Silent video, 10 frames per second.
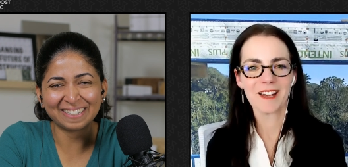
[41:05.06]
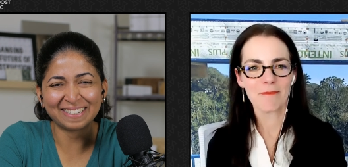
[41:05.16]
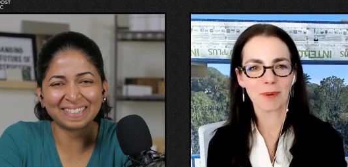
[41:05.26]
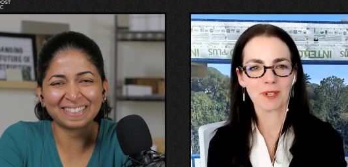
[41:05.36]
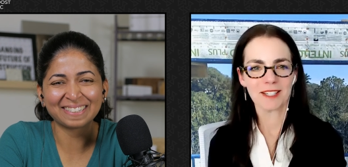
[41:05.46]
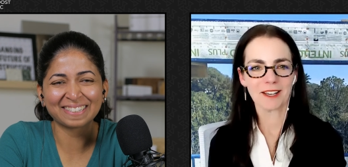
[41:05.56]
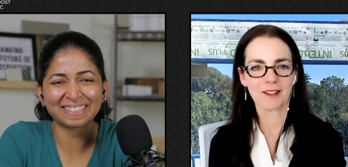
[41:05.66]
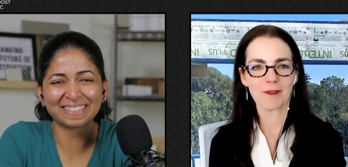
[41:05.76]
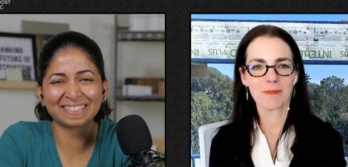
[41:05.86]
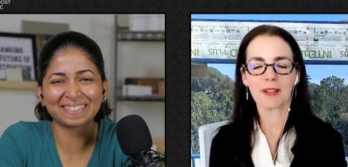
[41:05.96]
Speaker 1: put
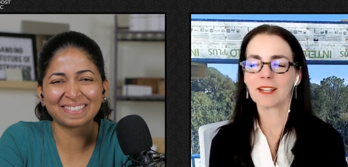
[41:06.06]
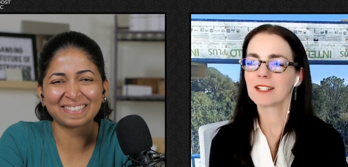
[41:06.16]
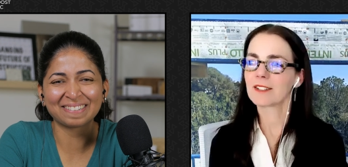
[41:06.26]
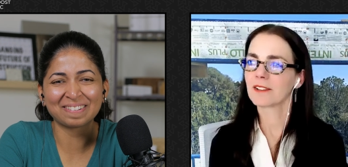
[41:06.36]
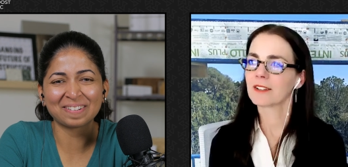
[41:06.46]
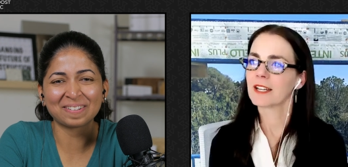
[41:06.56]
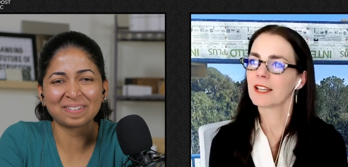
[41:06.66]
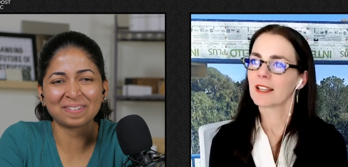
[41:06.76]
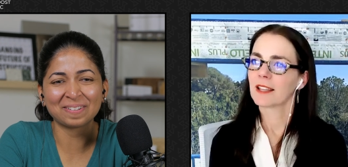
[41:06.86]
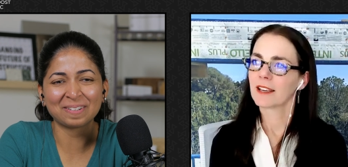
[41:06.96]
together a building. So,
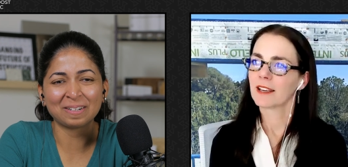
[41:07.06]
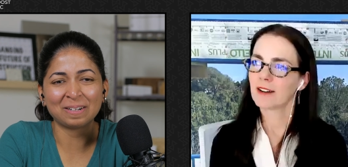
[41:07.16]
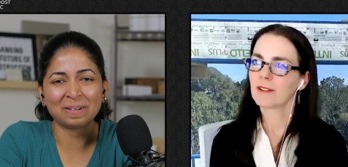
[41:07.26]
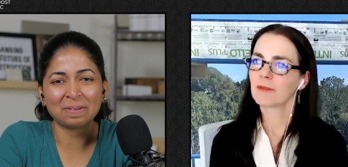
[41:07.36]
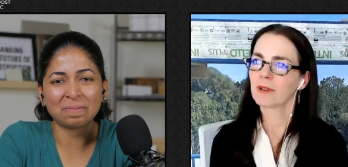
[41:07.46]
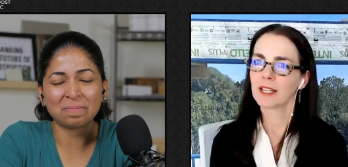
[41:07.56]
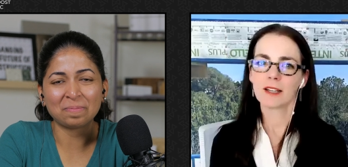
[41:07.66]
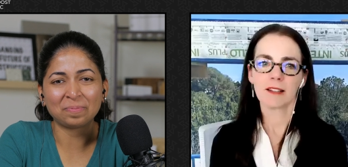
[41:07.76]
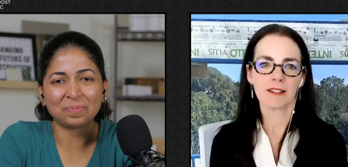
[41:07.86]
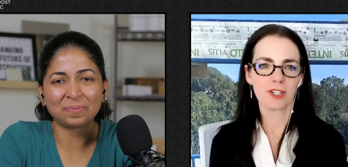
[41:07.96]
you know, we like
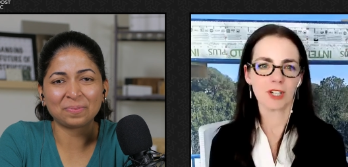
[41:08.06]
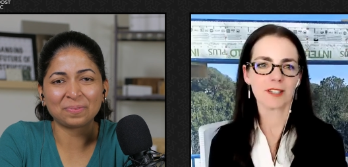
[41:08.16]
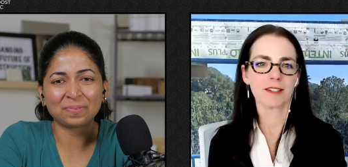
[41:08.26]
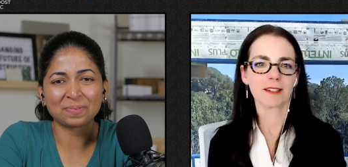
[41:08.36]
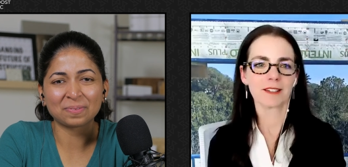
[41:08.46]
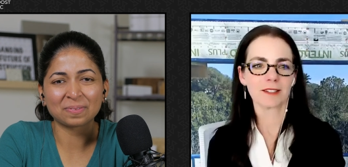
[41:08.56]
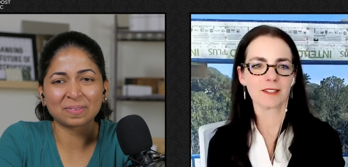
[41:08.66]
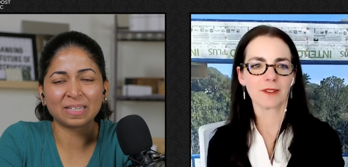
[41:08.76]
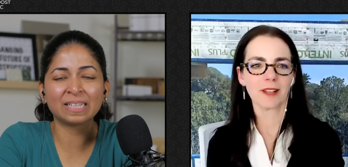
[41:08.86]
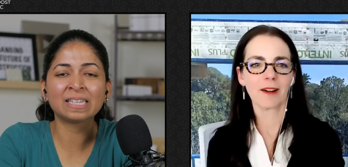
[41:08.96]
logistics.
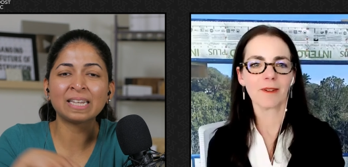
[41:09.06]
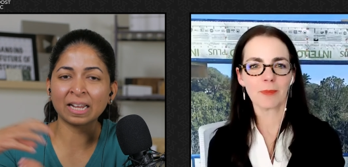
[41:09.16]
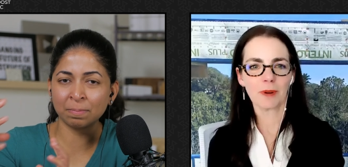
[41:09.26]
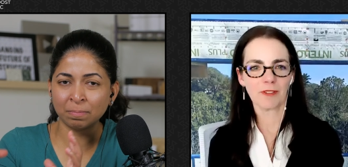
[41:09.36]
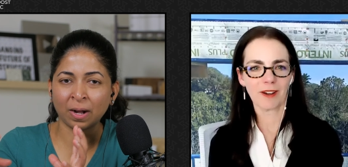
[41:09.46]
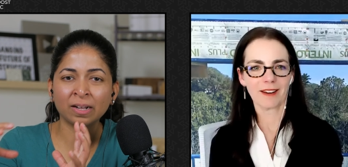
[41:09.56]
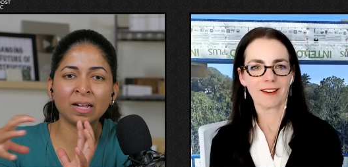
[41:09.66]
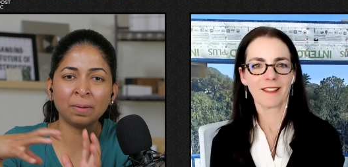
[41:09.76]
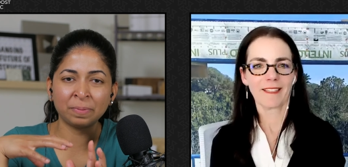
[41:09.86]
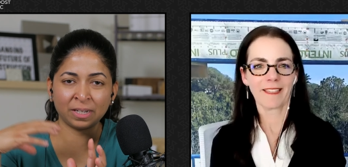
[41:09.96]
So that is it would like be a
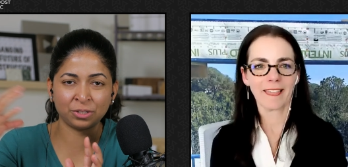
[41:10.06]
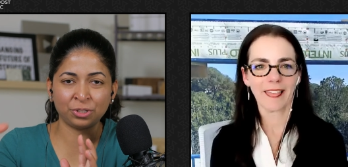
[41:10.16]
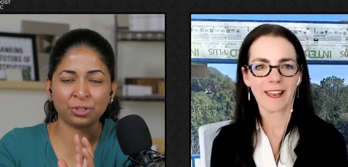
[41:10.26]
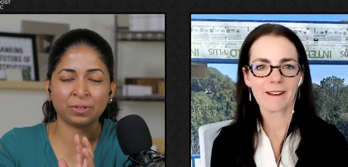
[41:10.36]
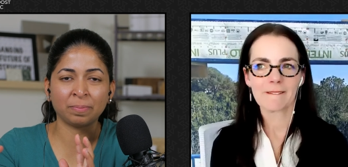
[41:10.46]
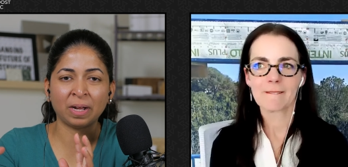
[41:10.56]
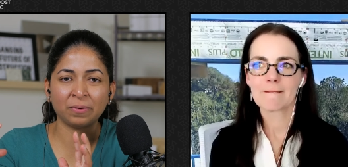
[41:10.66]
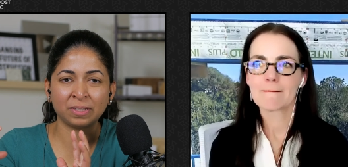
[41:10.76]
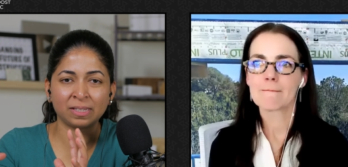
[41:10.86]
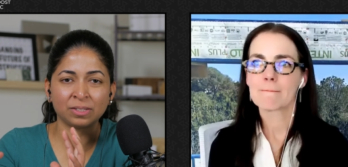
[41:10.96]
mock-up
Speaker 2: that you show them
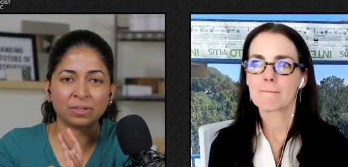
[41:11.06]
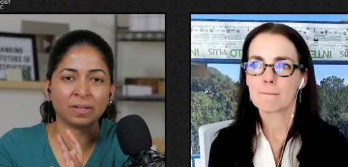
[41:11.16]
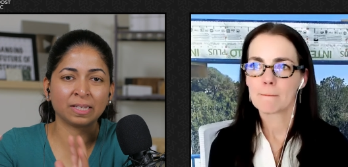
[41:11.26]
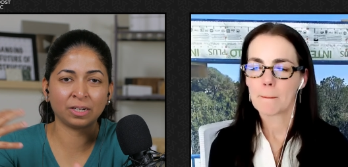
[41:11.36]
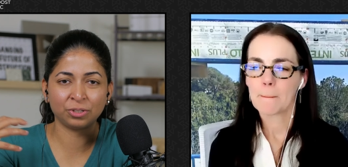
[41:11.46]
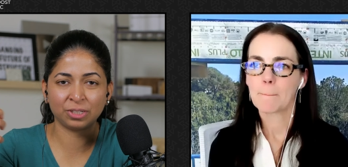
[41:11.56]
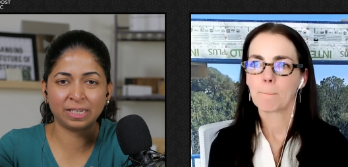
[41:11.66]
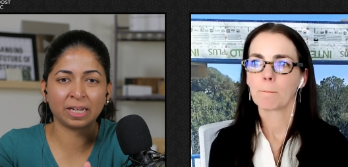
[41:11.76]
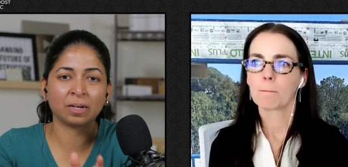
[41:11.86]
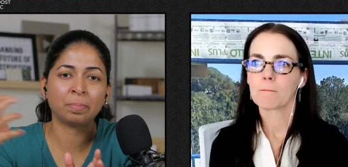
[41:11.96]
how it's installed and then you just
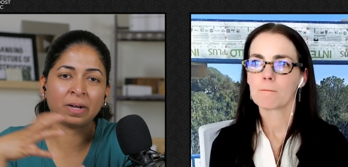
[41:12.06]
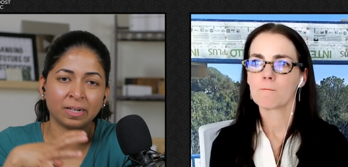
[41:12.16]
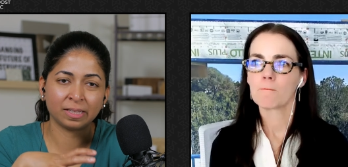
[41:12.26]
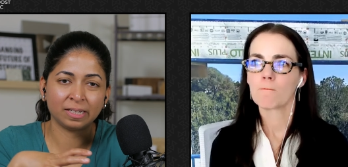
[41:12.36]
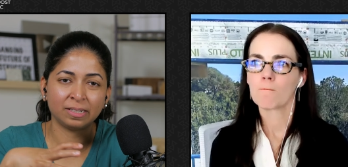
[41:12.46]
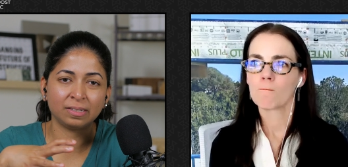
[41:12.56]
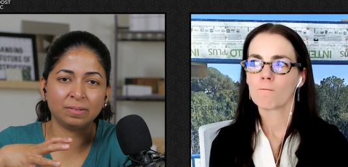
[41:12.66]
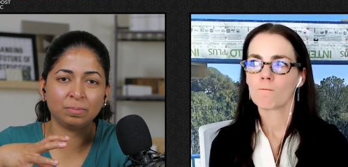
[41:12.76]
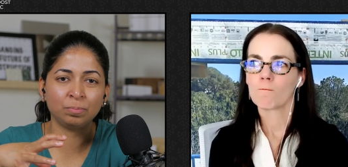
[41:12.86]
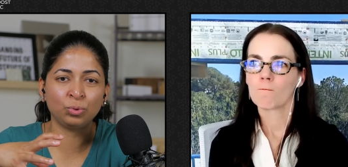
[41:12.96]
take it apart and then
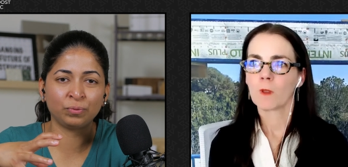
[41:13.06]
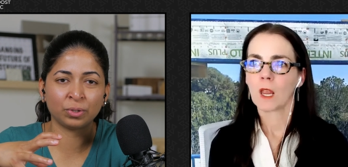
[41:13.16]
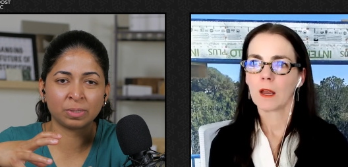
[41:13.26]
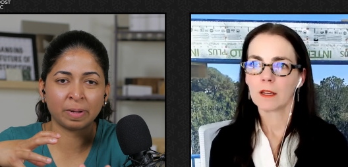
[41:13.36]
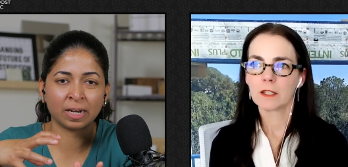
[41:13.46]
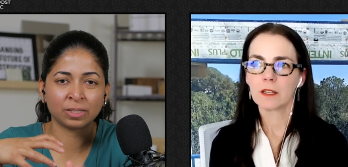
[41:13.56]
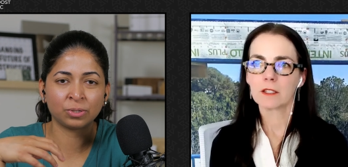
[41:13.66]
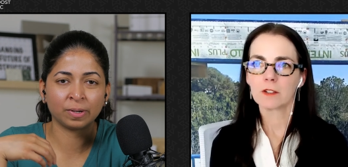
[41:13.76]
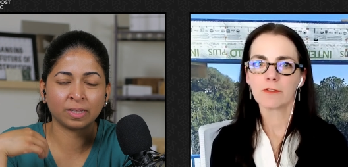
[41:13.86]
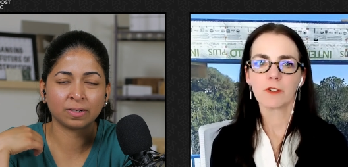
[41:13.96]
move those it's
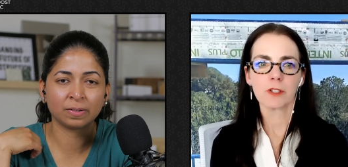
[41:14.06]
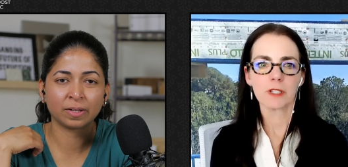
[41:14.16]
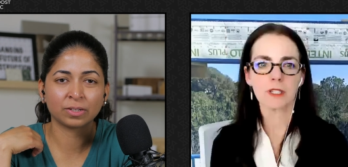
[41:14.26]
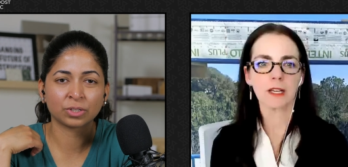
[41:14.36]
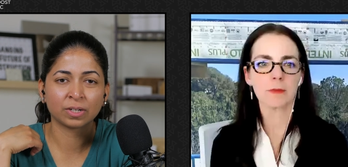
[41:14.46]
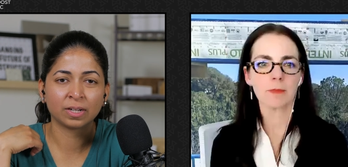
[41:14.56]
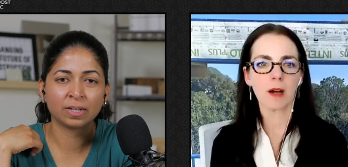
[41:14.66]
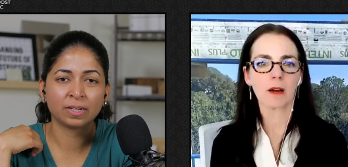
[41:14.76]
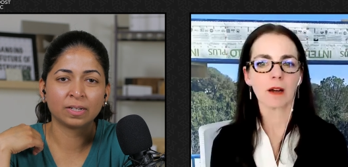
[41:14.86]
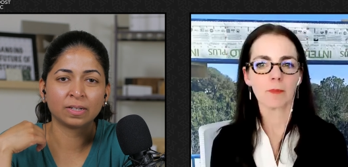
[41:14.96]
it's a
Speaker 1: full size
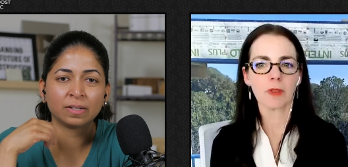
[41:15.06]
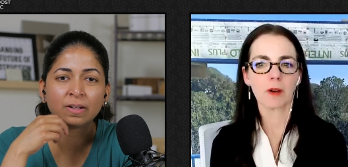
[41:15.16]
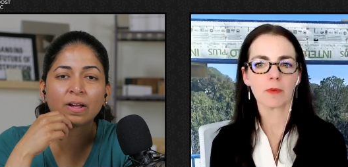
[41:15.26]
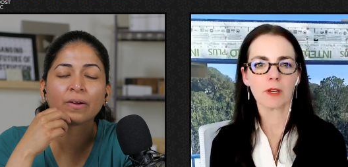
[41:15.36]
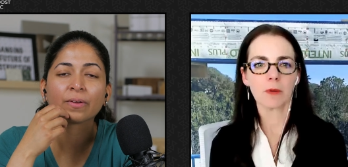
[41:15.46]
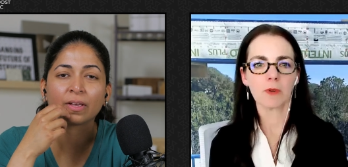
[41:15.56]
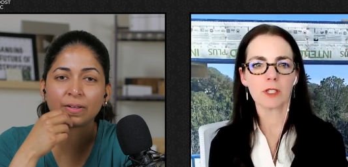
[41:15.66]
mock-up that we okay. we